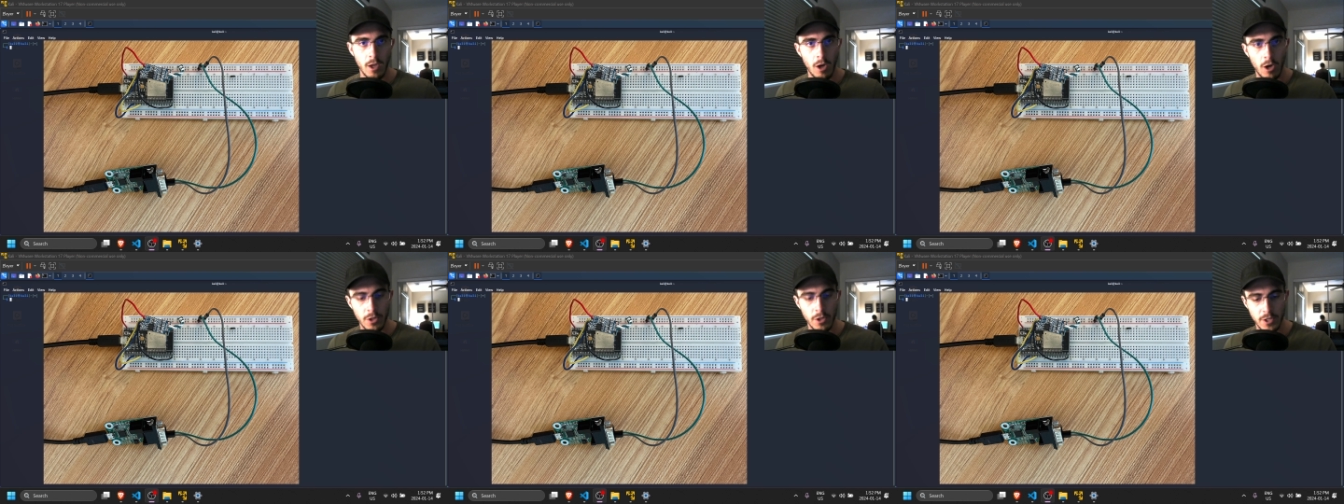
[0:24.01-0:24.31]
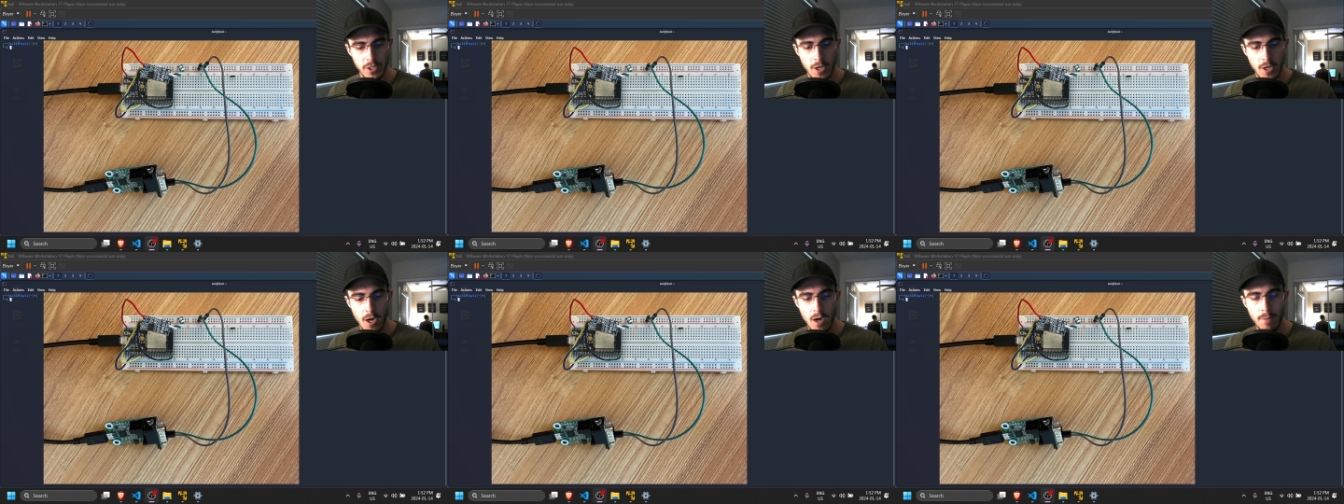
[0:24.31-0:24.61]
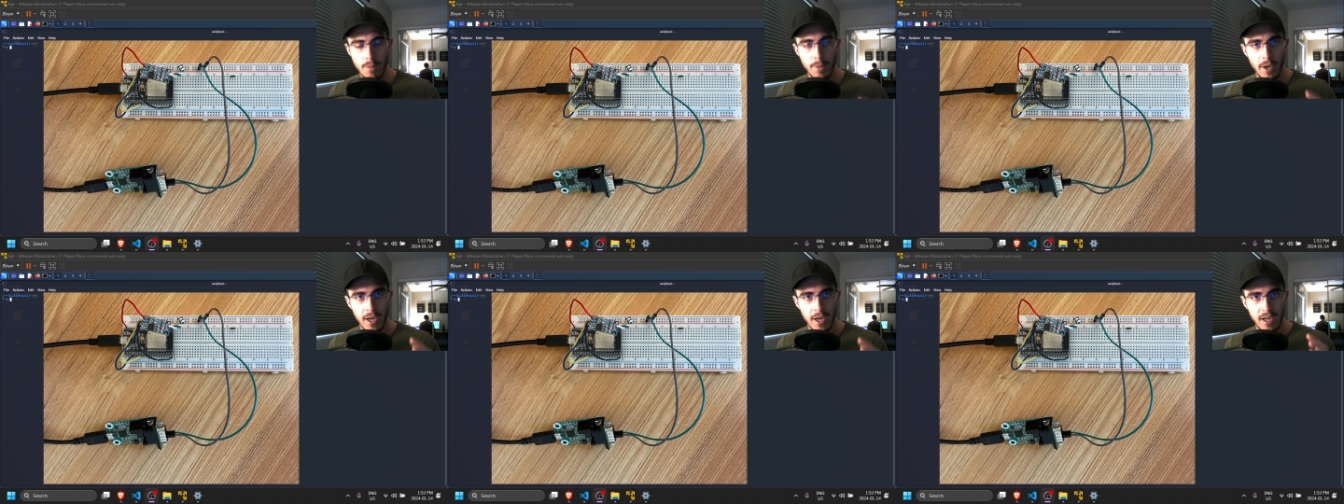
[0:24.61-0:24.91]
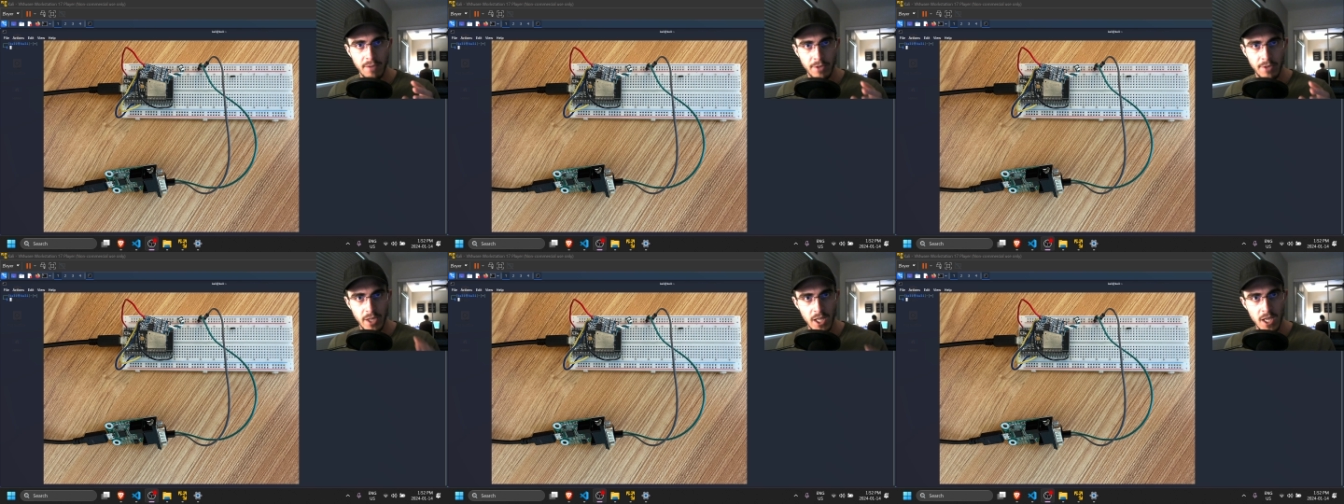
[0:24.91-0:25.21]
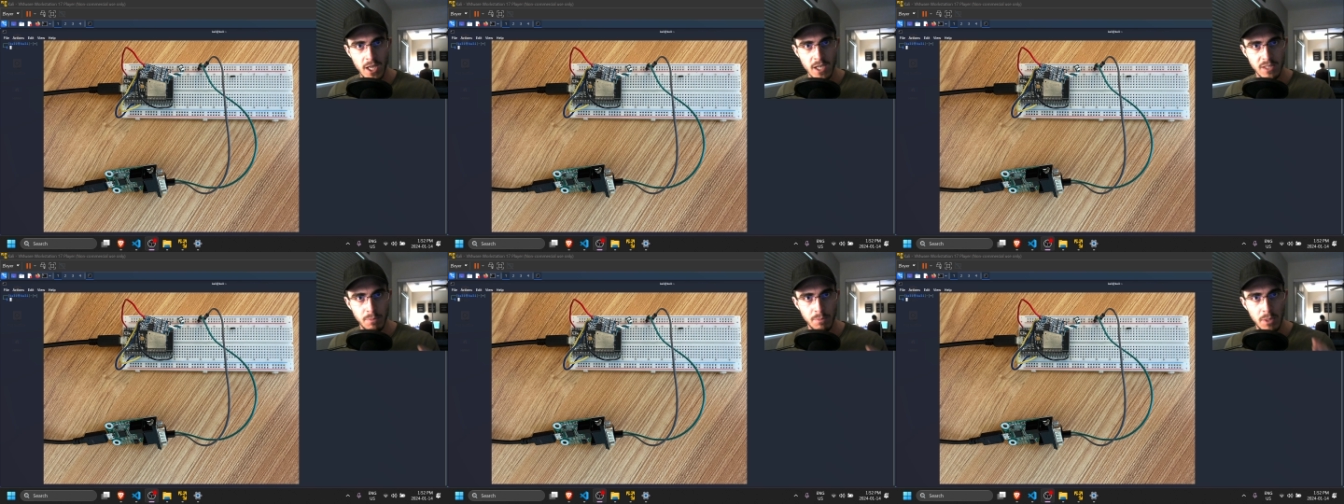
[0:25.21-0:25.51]
On the top, I have an
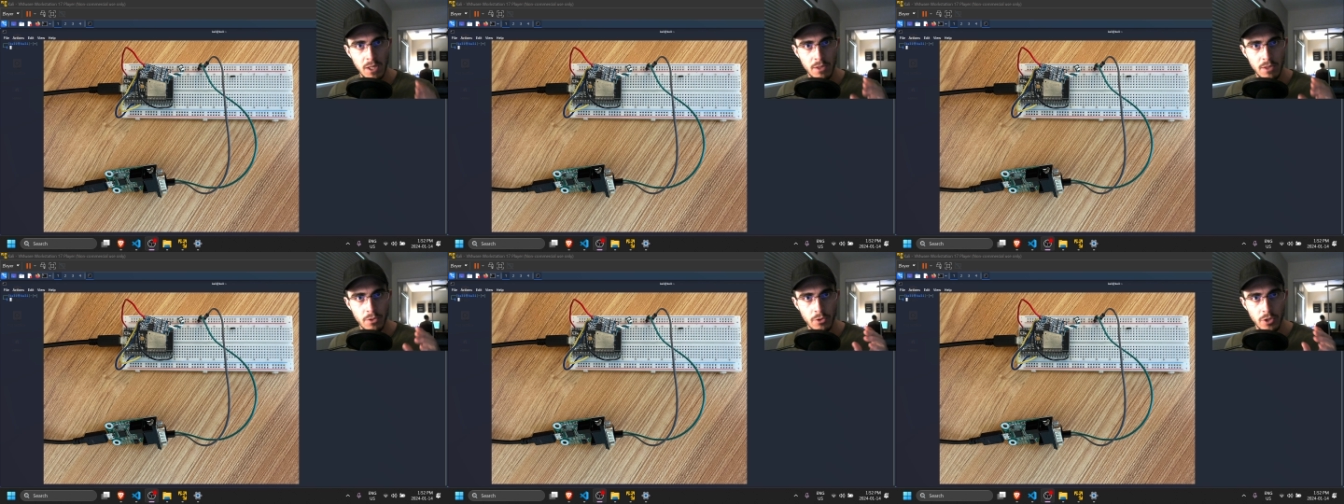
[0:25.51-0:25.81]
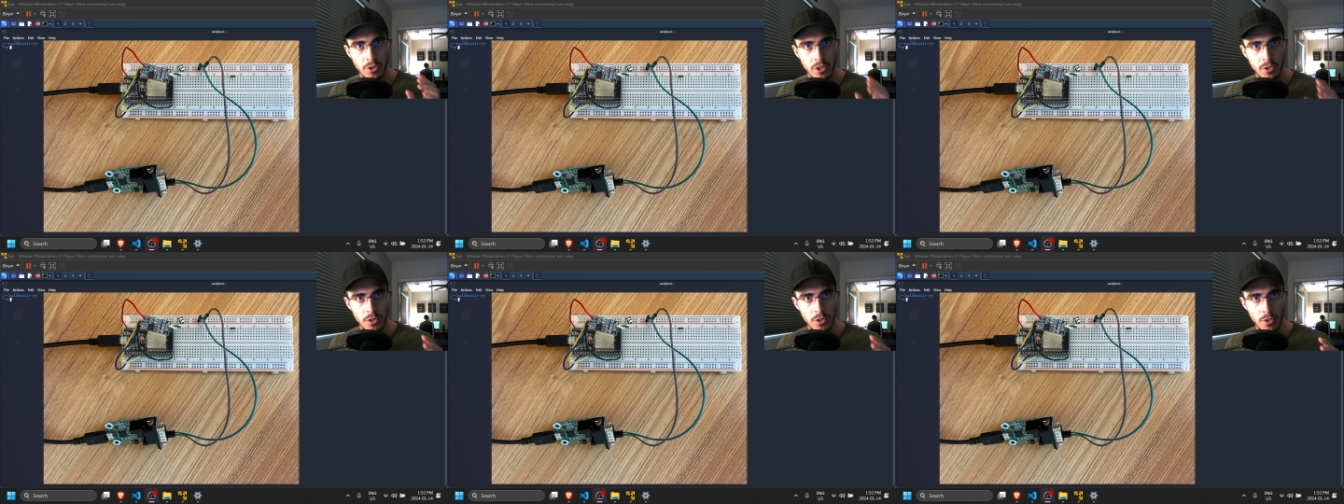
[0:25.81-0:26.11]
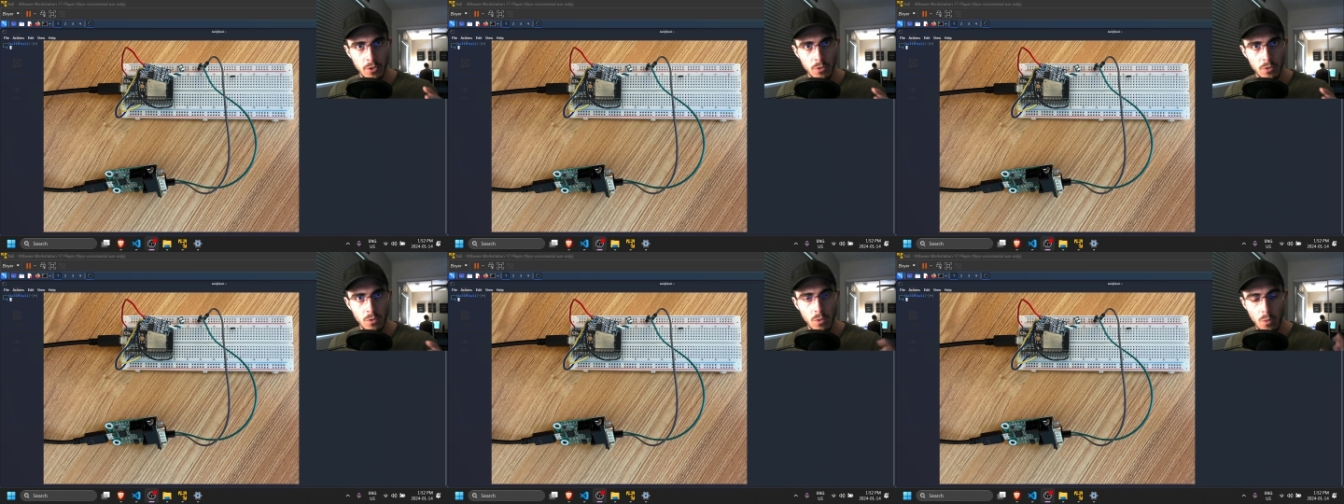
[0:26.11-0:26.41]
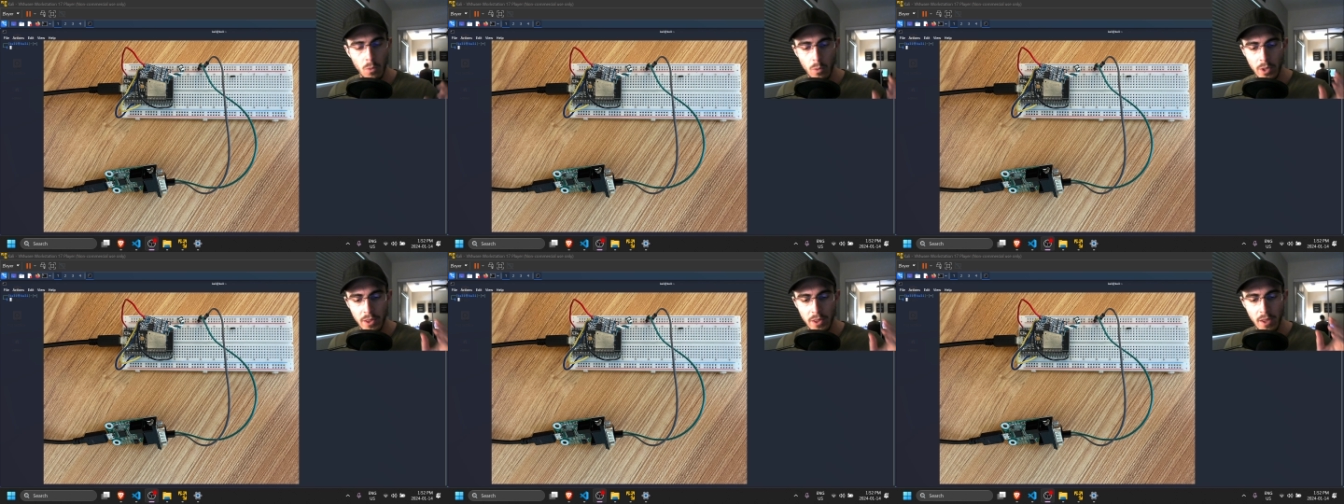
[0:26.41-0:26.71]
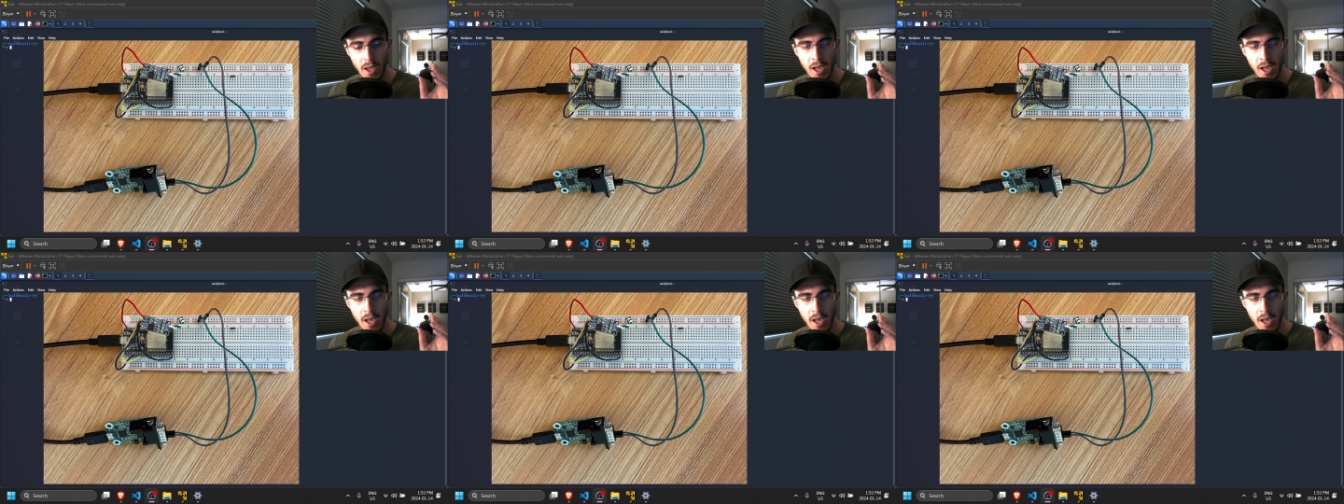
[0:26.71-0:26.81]
ESP32 with